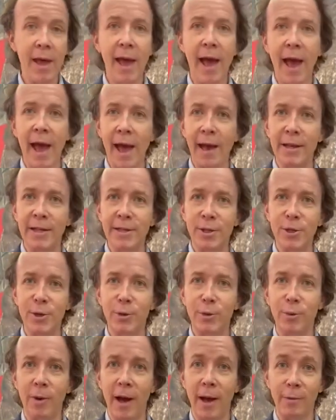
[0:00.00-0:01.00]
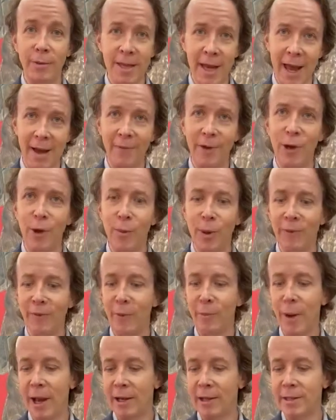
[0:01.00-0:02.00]
And to have a little bit of a
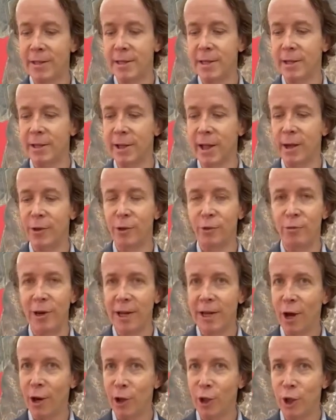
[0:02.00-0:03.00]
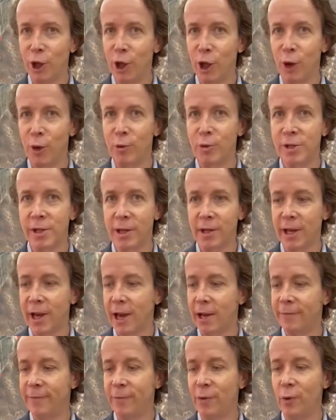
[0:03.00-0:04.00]
balance, and the really kind of cute and
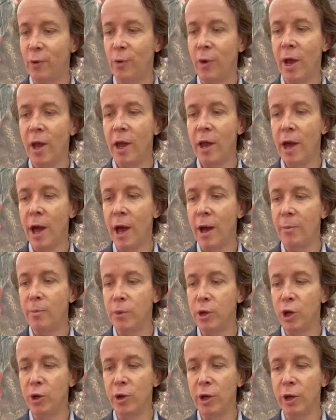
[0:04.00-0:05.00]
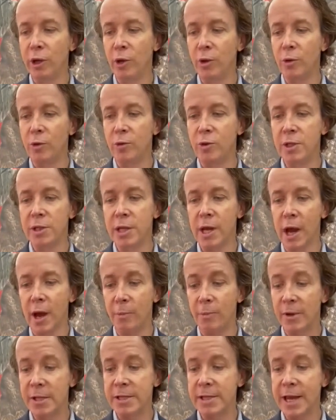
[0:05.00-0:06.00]
colourful unicorns.
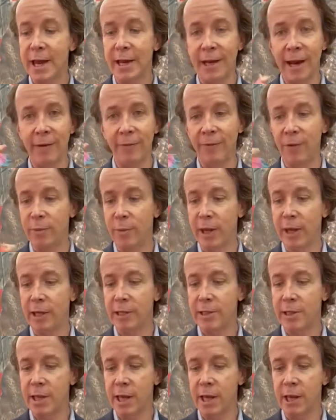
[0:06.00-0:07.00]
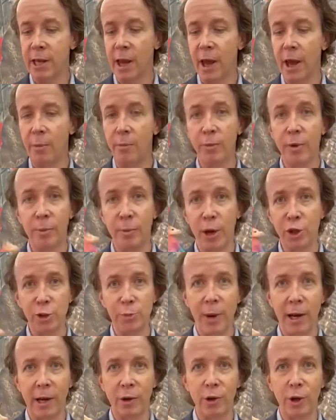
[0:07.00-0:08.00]
The standout for me is the
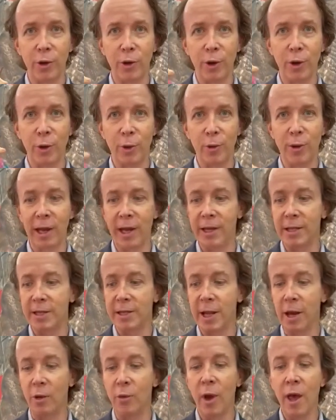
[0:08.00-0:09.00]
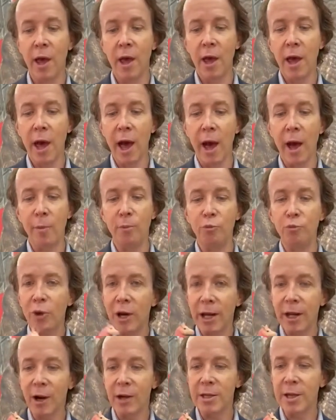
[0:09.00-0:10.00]
marshmallow unicorn here. So
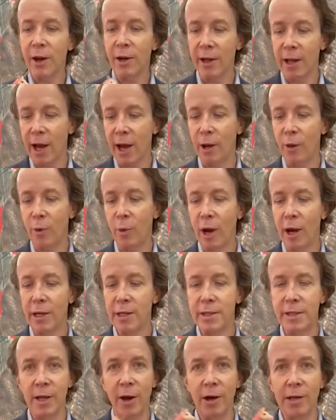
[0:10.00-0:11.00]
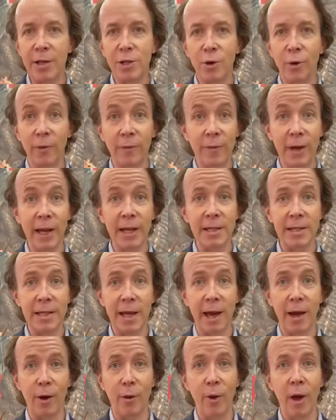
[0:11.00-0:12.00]
really nice kind of colourways, nice sort of
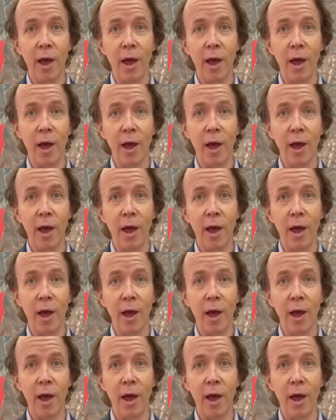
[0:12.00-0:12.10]
detail.